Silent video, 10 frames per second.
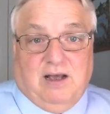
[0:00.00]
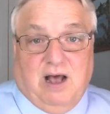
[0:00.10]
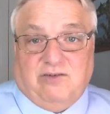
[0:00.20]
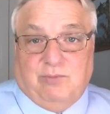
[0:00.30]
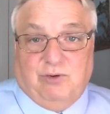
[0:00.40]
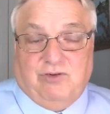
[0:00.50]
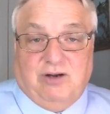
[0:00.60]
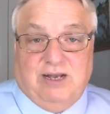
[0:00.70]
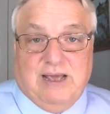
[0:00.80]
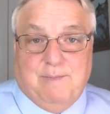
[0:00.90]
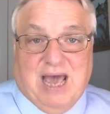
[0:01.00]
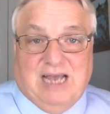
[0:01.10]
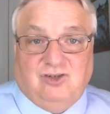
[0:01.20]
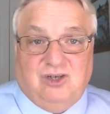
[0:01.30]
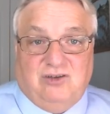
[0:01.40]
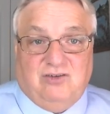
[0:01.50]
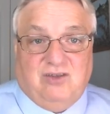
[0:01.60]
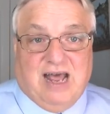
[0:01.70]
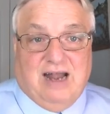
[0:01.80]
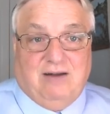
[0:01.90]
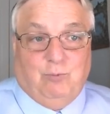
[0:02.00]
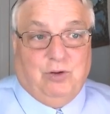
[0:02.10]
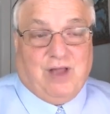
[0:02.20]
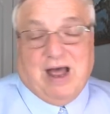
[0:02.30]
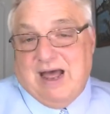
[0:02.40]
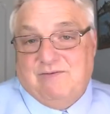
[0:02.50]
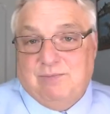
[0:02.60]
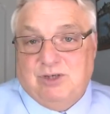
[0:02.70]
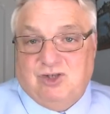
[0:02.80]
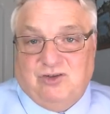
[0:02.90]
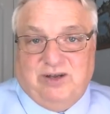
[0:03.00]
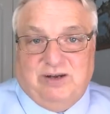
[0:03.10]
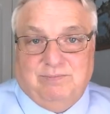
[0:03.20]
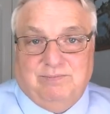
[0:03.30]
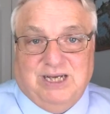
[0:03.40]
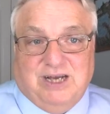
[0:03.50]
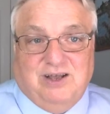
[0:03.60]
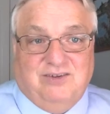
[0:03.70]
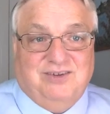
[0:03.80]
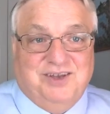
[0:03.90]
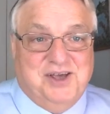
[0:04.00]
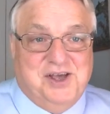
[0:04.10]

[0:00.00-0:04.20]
customers are going to get pages that will not have images in them, because